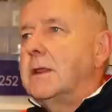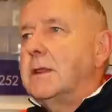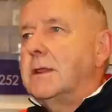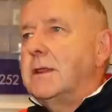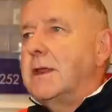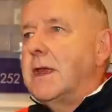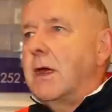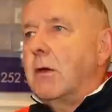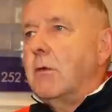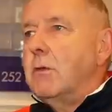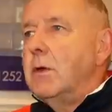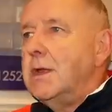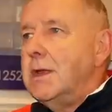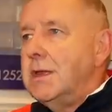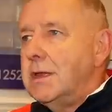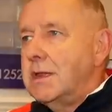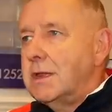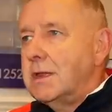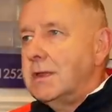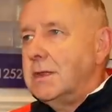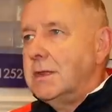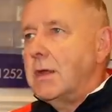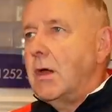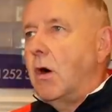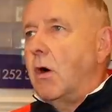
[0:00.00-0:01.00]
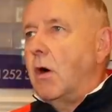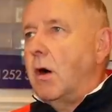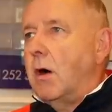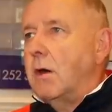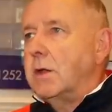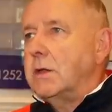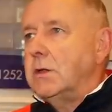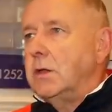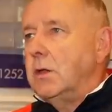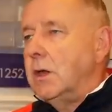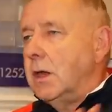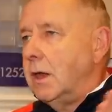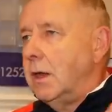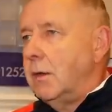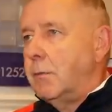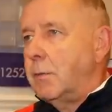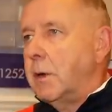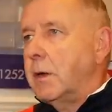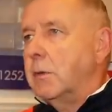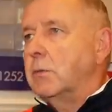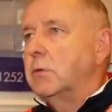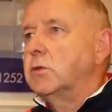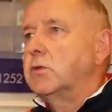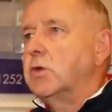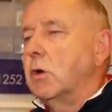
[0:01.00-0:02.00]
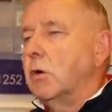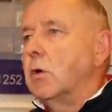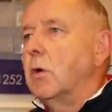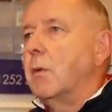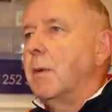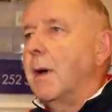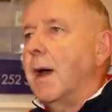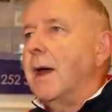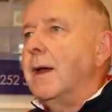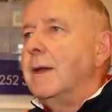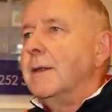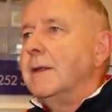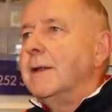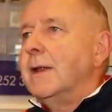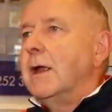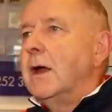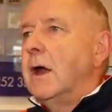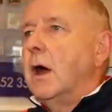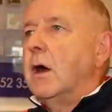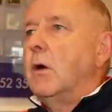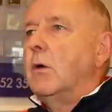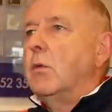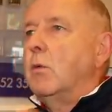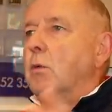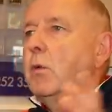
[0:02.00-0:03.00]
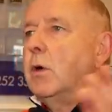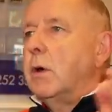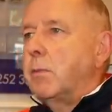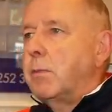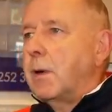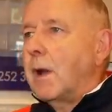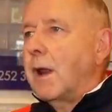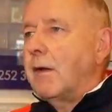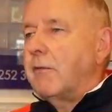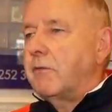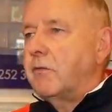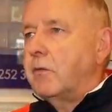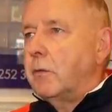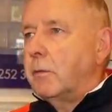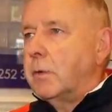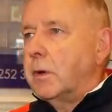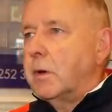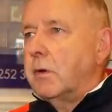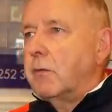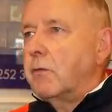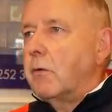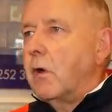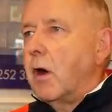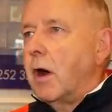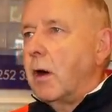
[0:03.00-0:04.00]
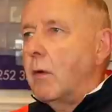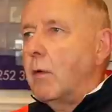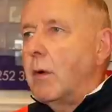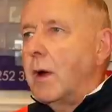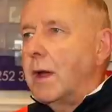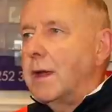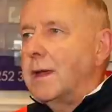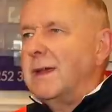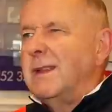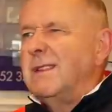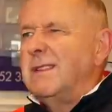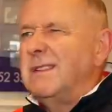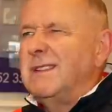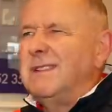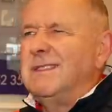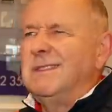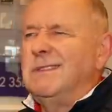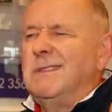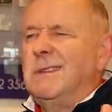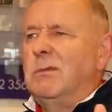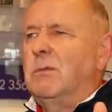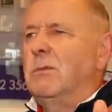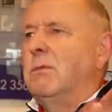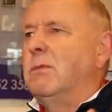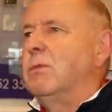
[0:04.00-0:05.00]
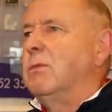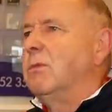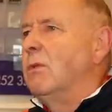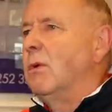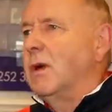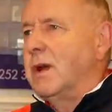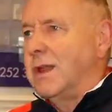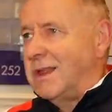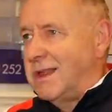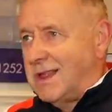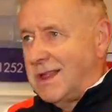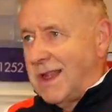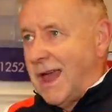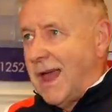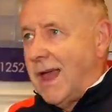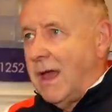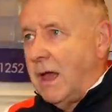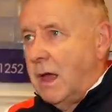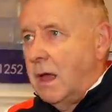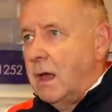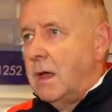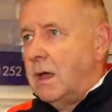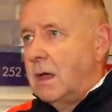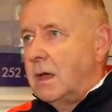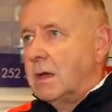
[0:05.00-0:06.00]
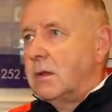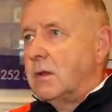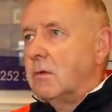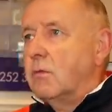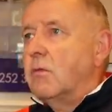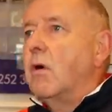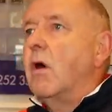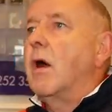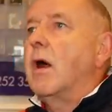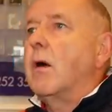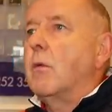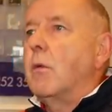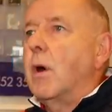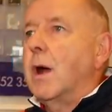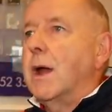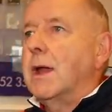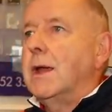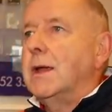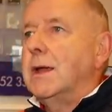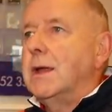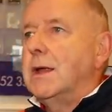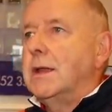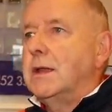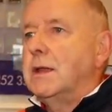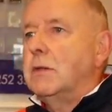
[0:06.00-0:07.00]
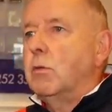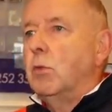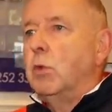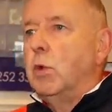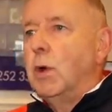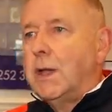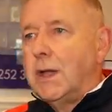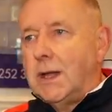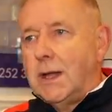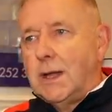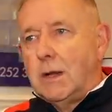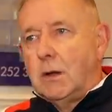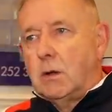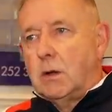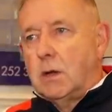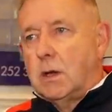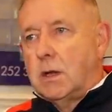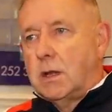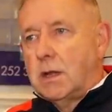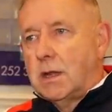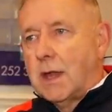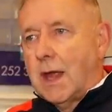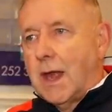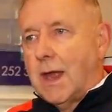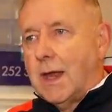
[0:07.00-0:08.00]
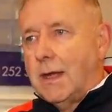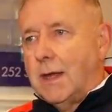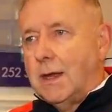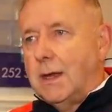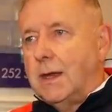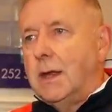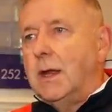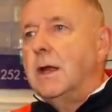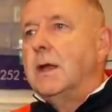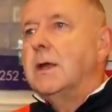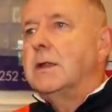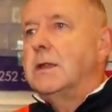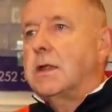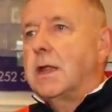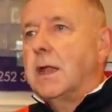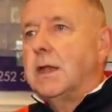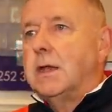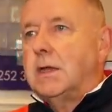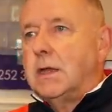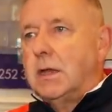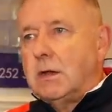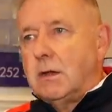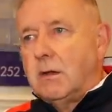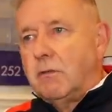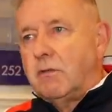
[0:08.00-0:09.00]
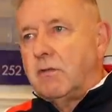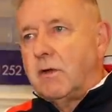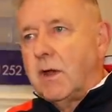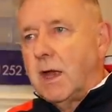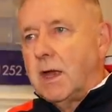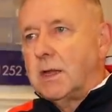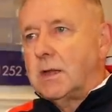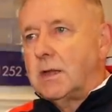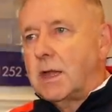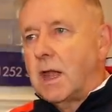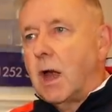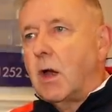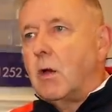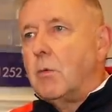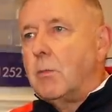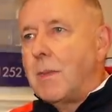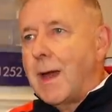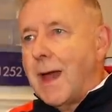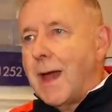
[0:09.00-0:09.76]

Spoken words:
there is not, and you hear people talk about, oh, we're playing football the right way. What is that? The right way is winning on a Saturday, sending your fans home